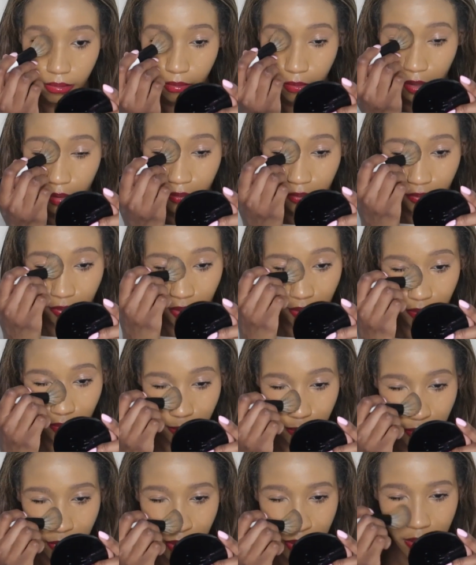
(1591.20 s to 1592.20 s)
My
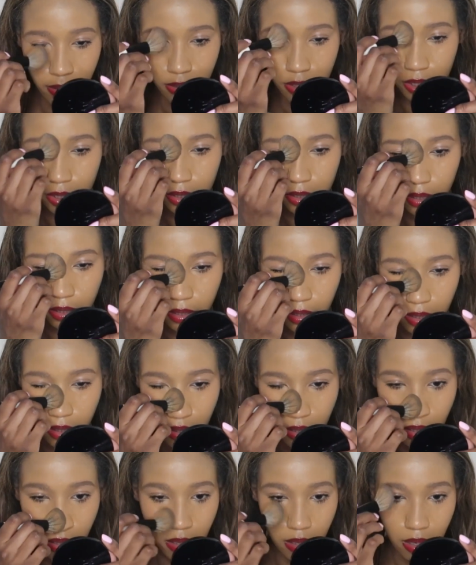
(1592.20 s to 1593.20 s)
favorite brush.
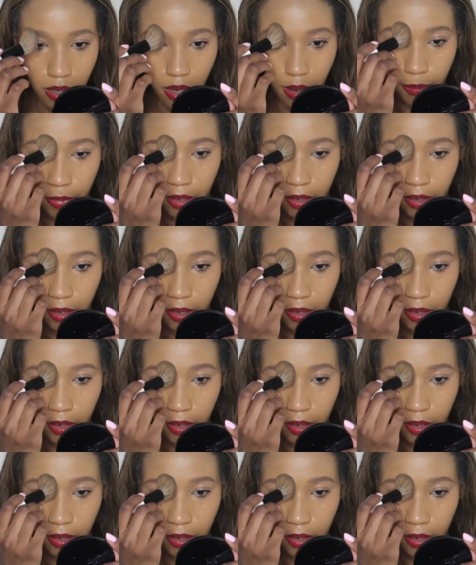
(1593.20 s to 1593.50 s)
I'm